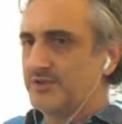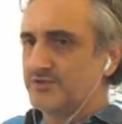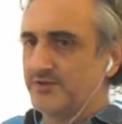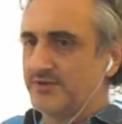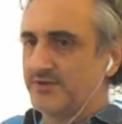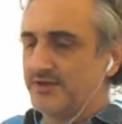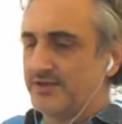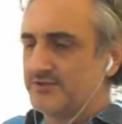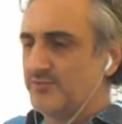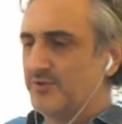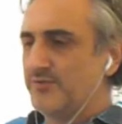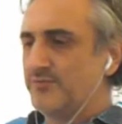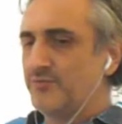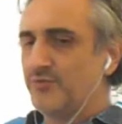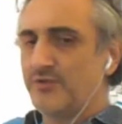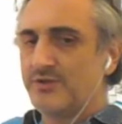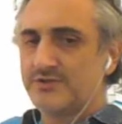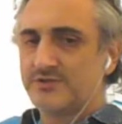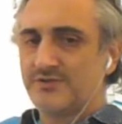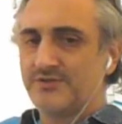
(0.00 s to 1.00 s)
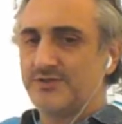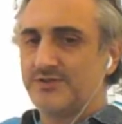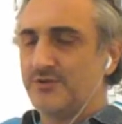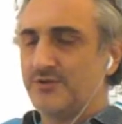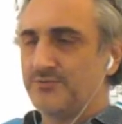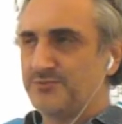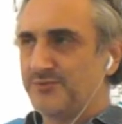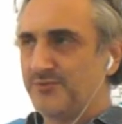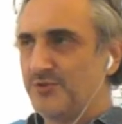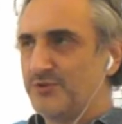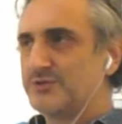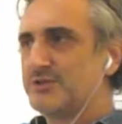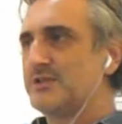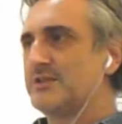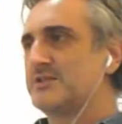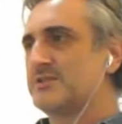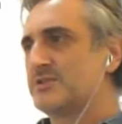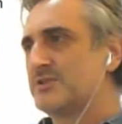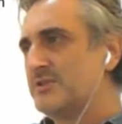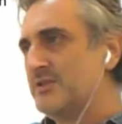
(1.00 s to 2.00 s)
Okay, so there is no influence on the output
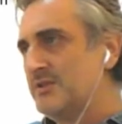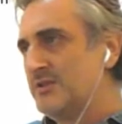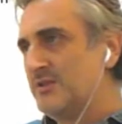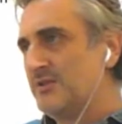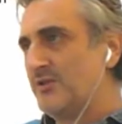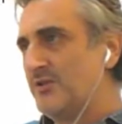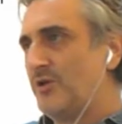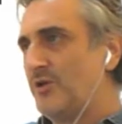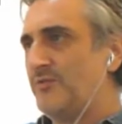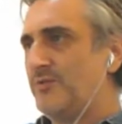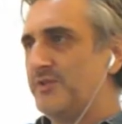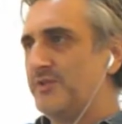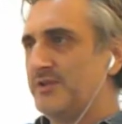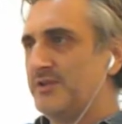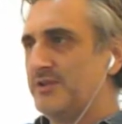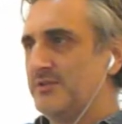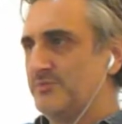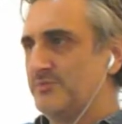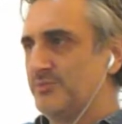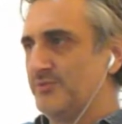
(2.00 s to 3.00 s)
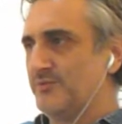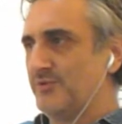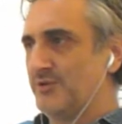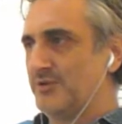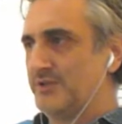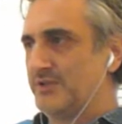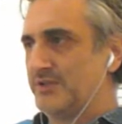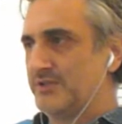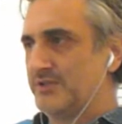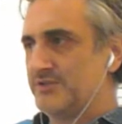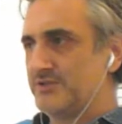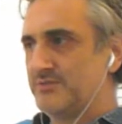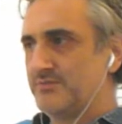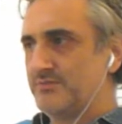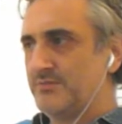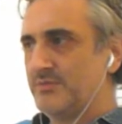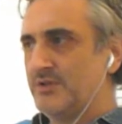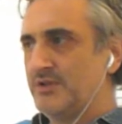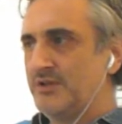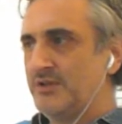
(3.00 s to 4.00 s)
voltage over the input
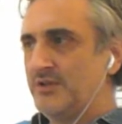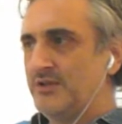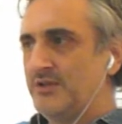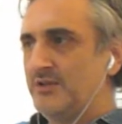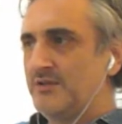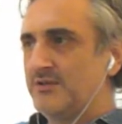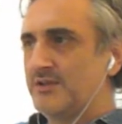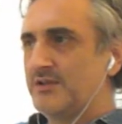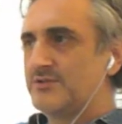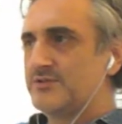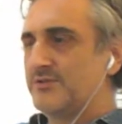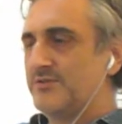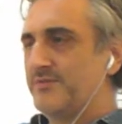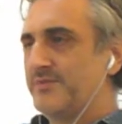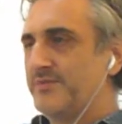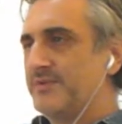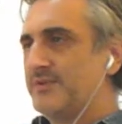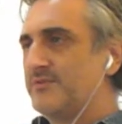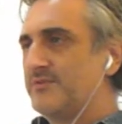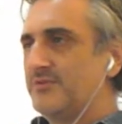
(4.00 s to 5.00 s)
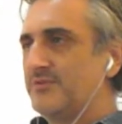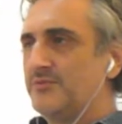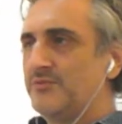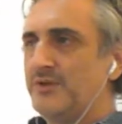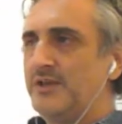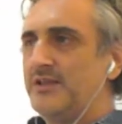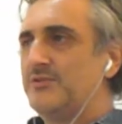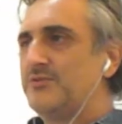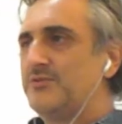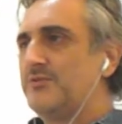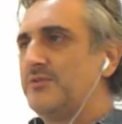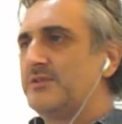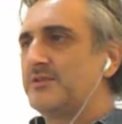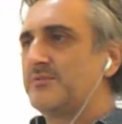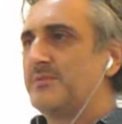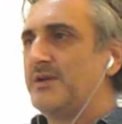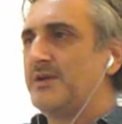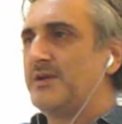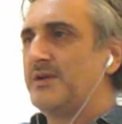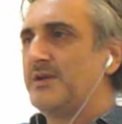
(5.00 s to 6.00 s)
voltage. Okay, so we need to
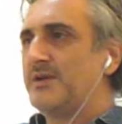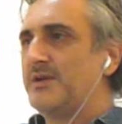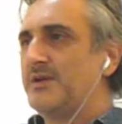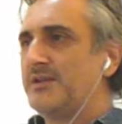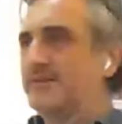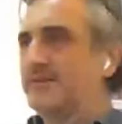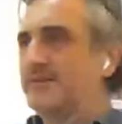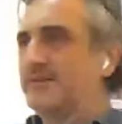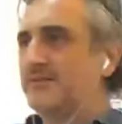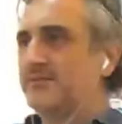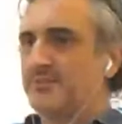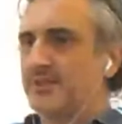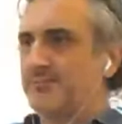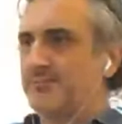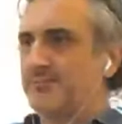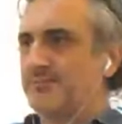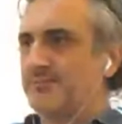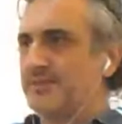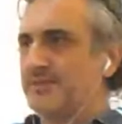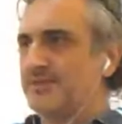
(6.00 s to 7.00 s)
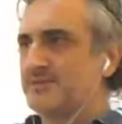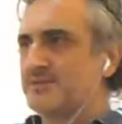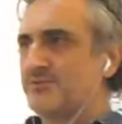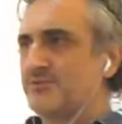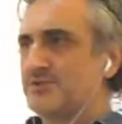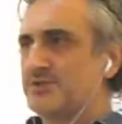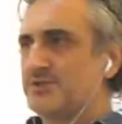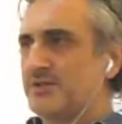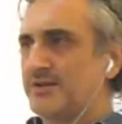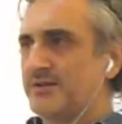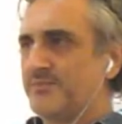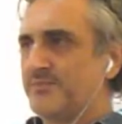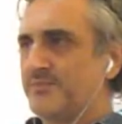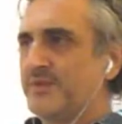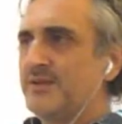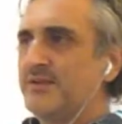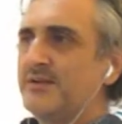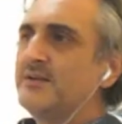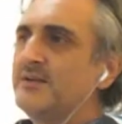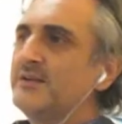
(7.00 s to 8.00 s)
determine 3 different parameters, which
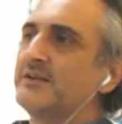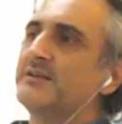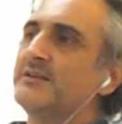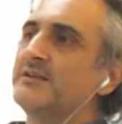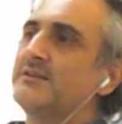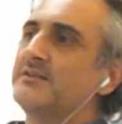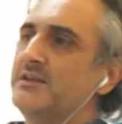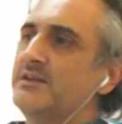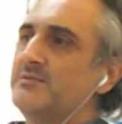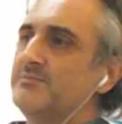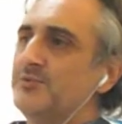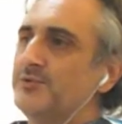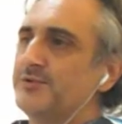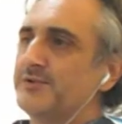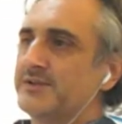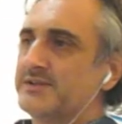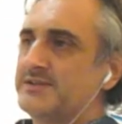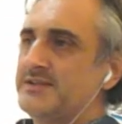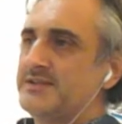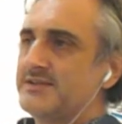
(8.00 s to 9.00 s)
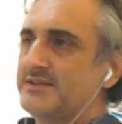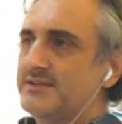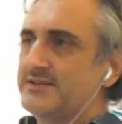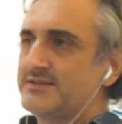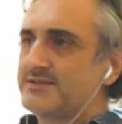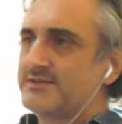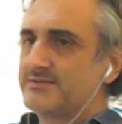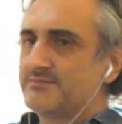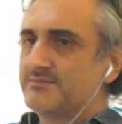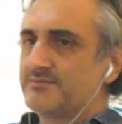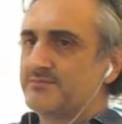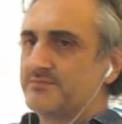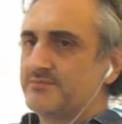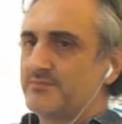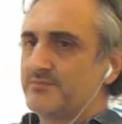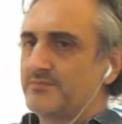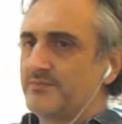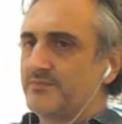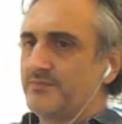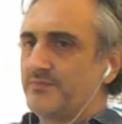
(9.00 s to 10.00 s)
are the input resistance,
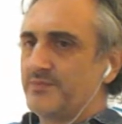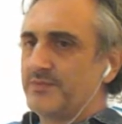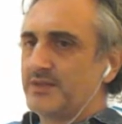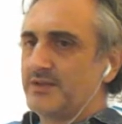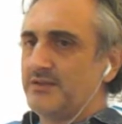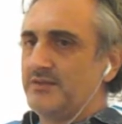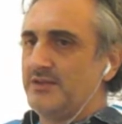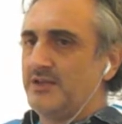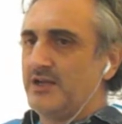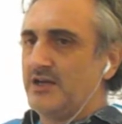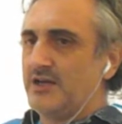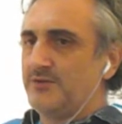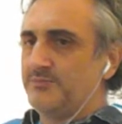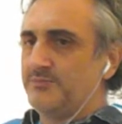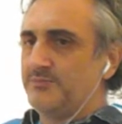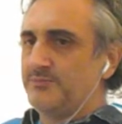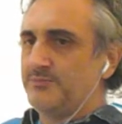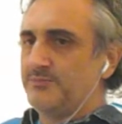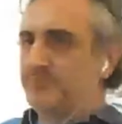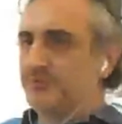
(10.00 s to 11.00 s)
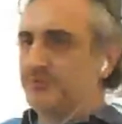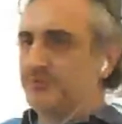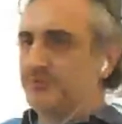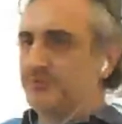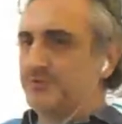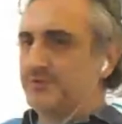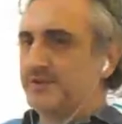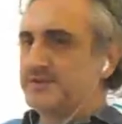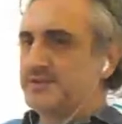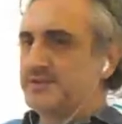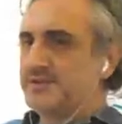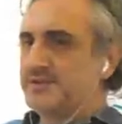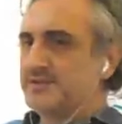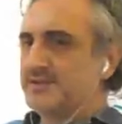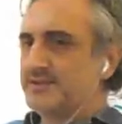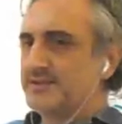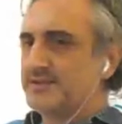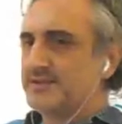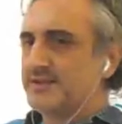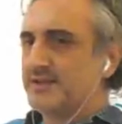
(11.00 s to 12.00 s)
the output
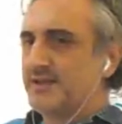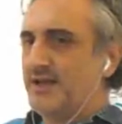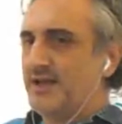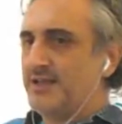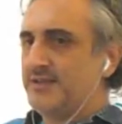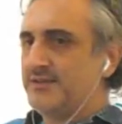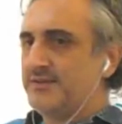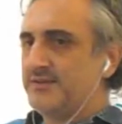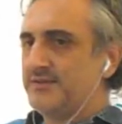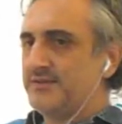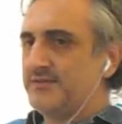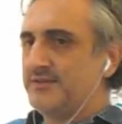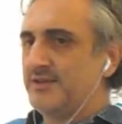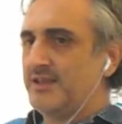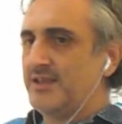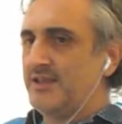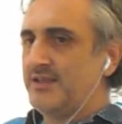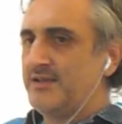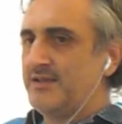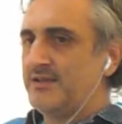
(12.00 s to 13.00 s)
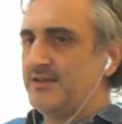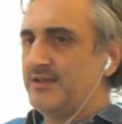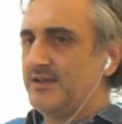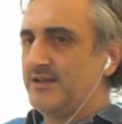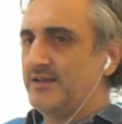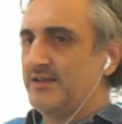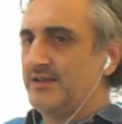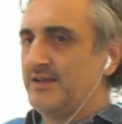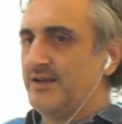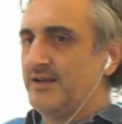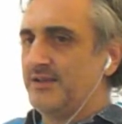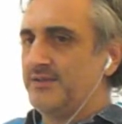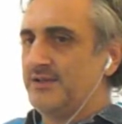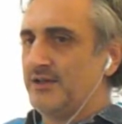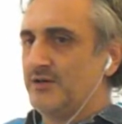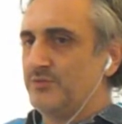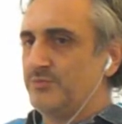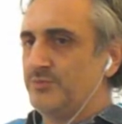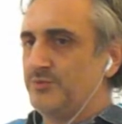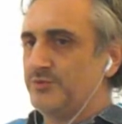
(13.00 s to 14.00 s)
resistance, and the gain
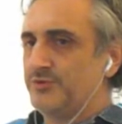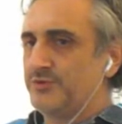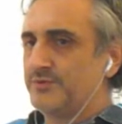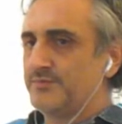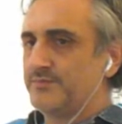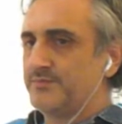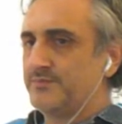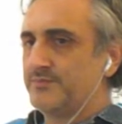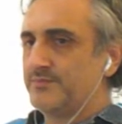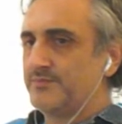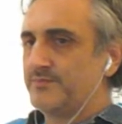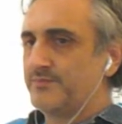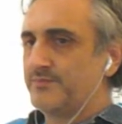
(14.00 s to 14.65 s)
at the output.